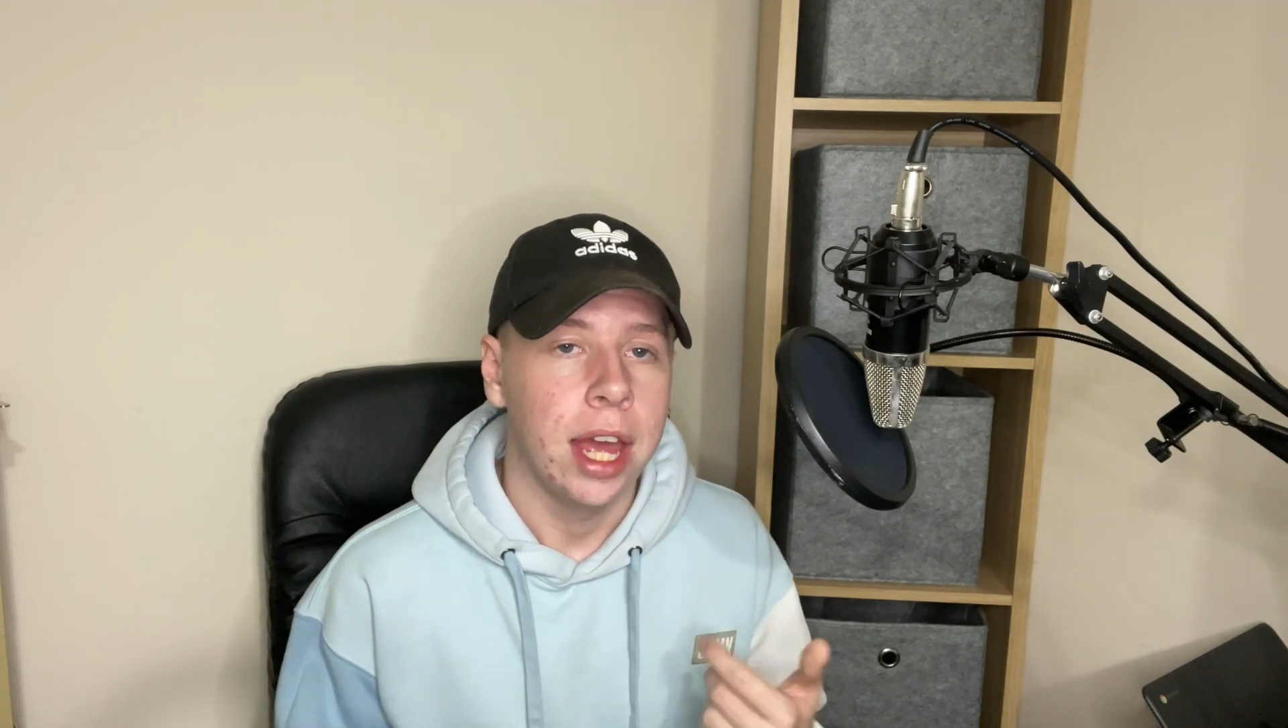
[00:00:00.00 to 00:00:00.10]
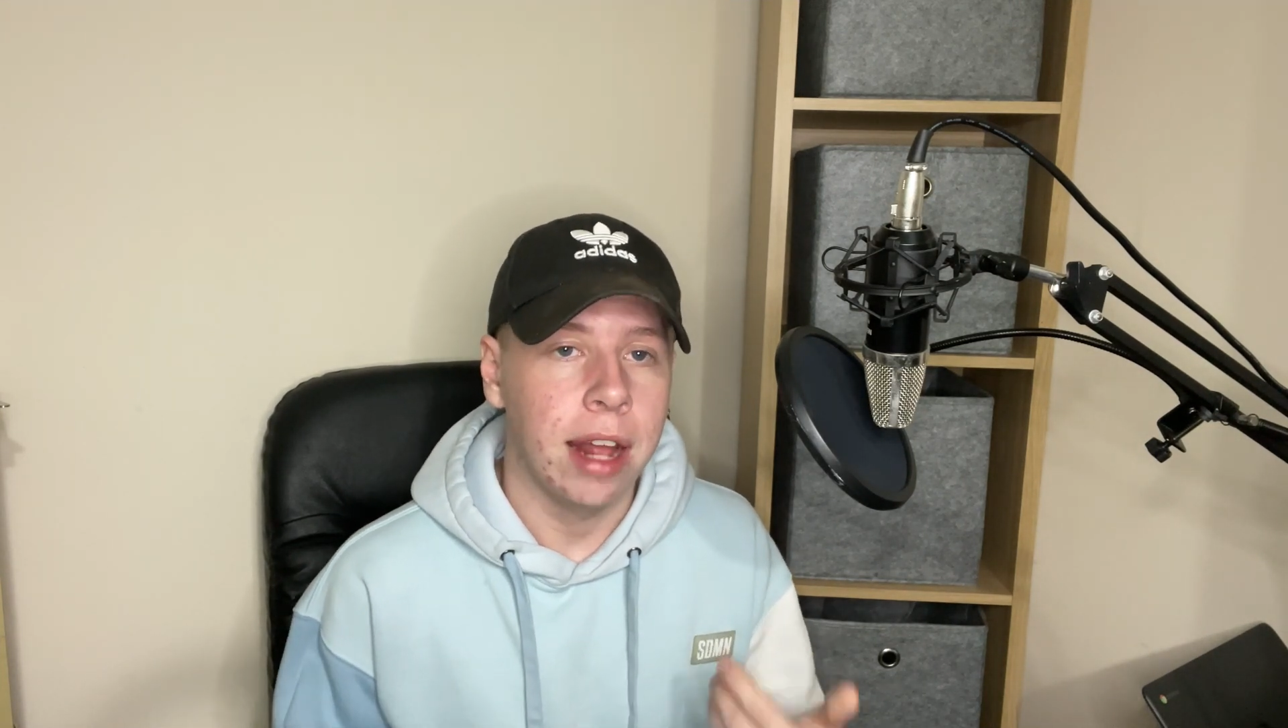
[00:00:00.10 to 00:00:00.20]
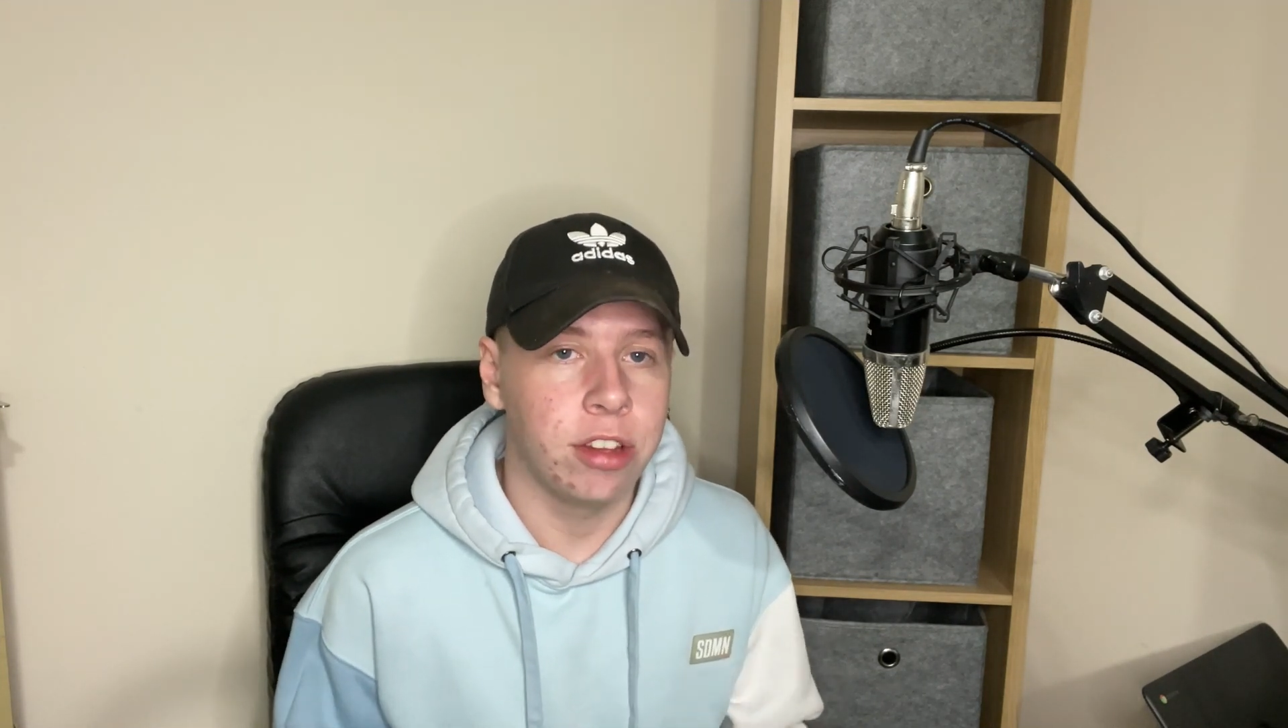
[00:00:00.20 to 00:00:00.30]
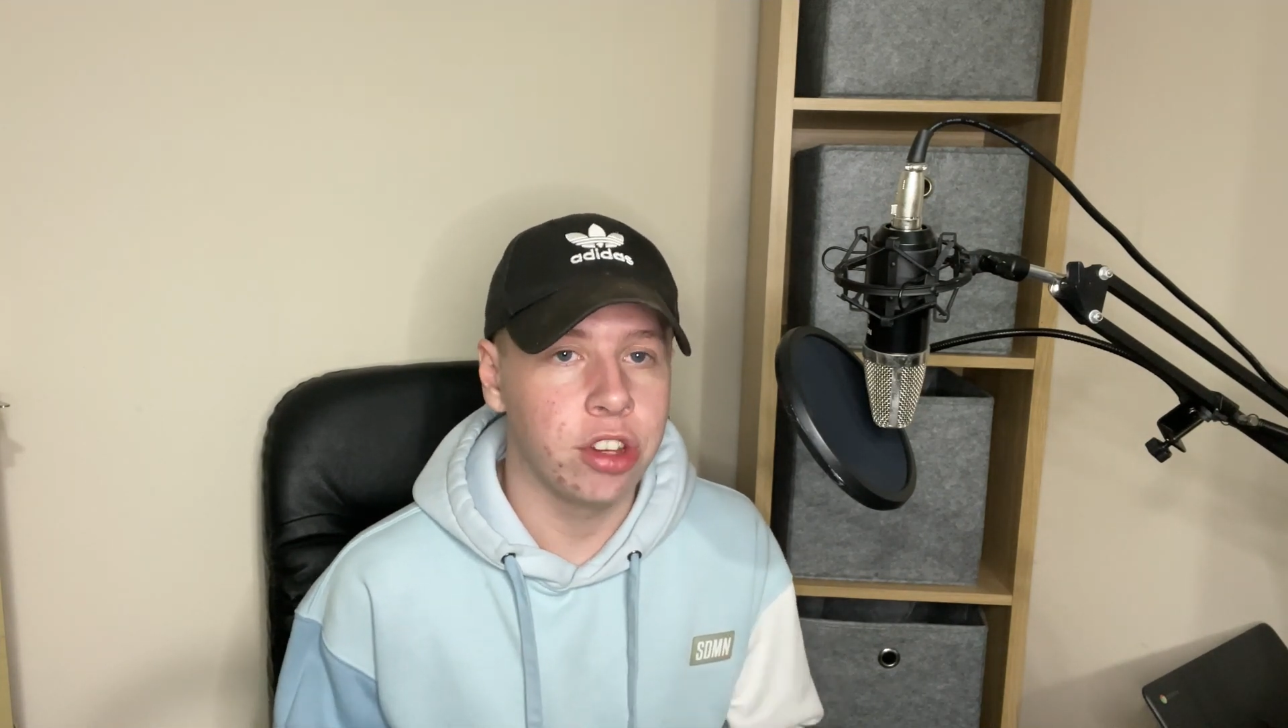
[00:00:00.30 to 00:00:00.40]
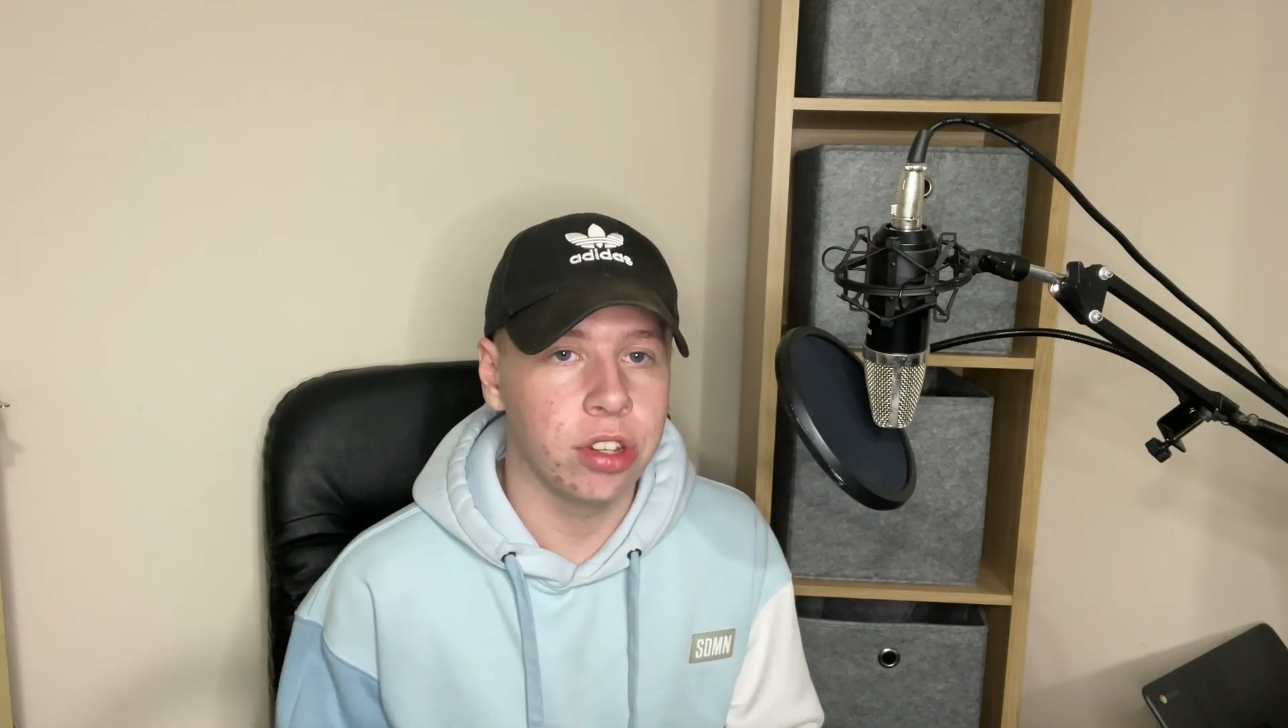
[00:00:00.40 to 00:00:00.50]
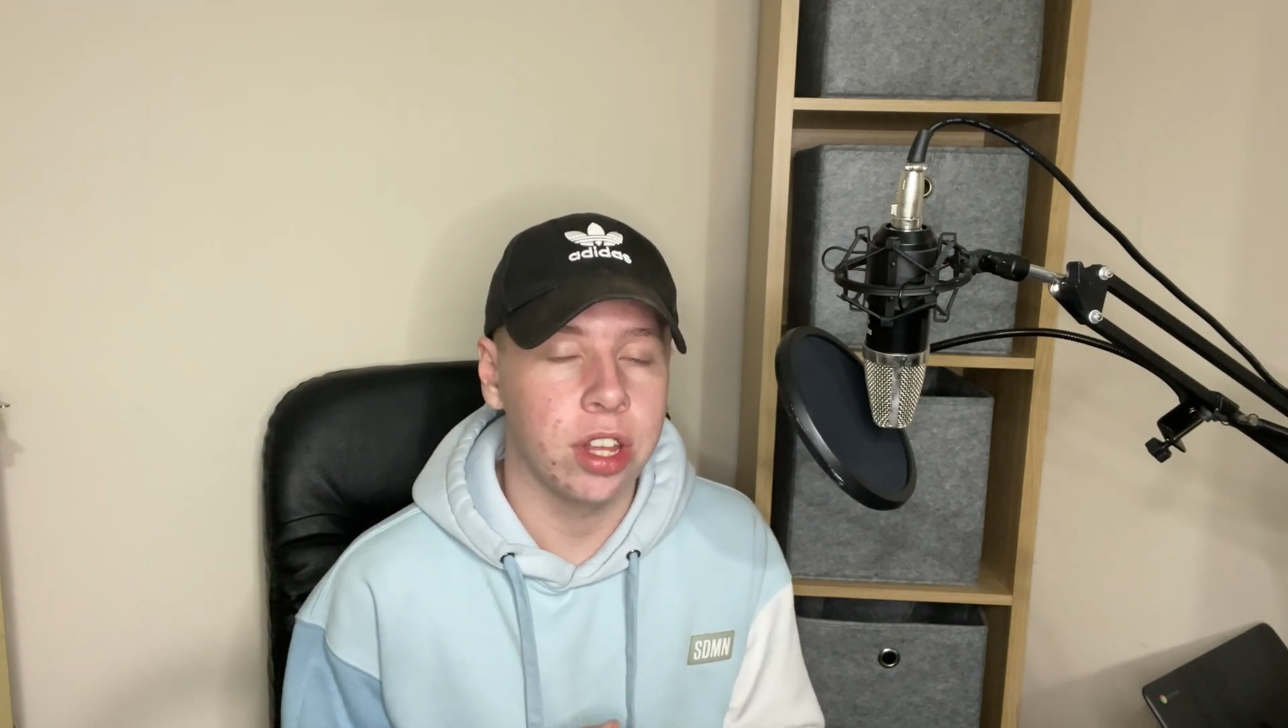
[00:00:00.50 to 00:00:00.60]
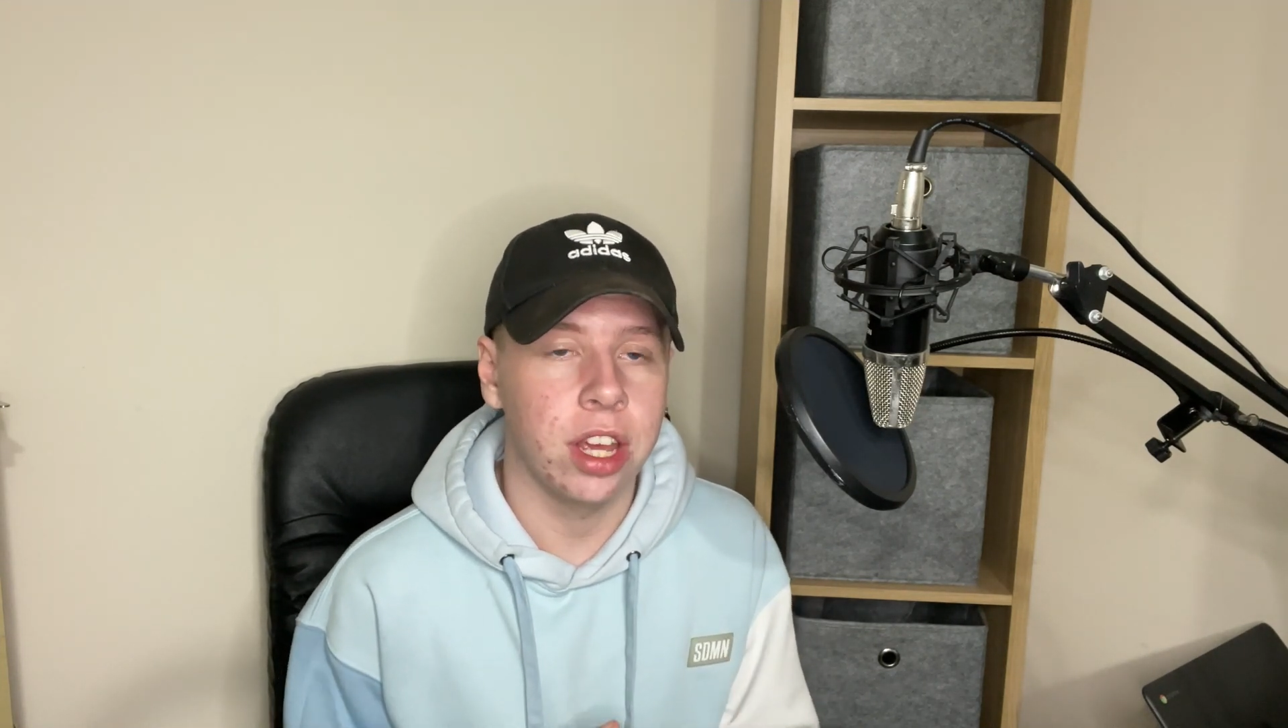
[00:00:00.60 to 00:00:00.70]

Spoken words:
It's just,